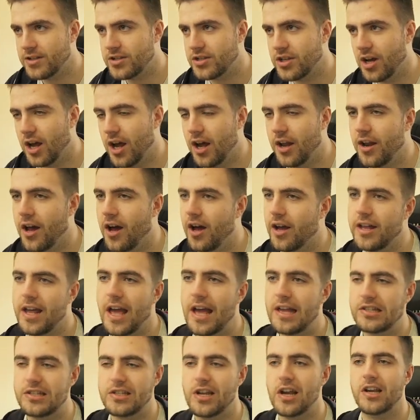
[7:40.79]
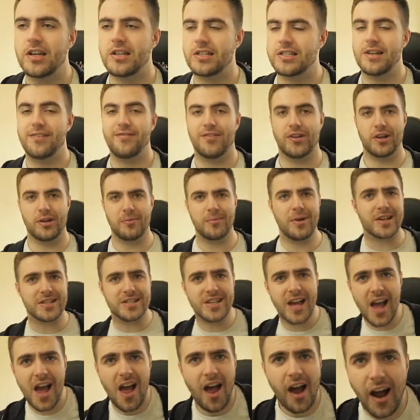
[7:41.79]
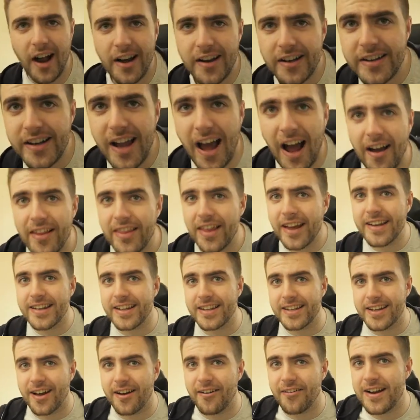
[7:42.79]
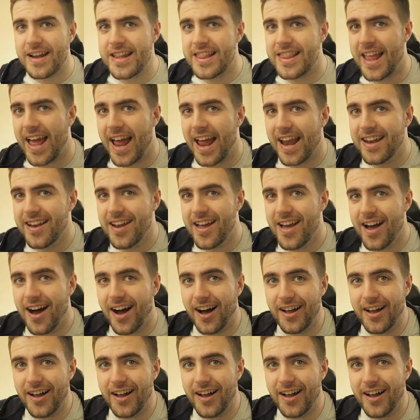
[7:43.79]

Cerna, yeah, Cerna's never going to miss. I don't know how that didn't go in then.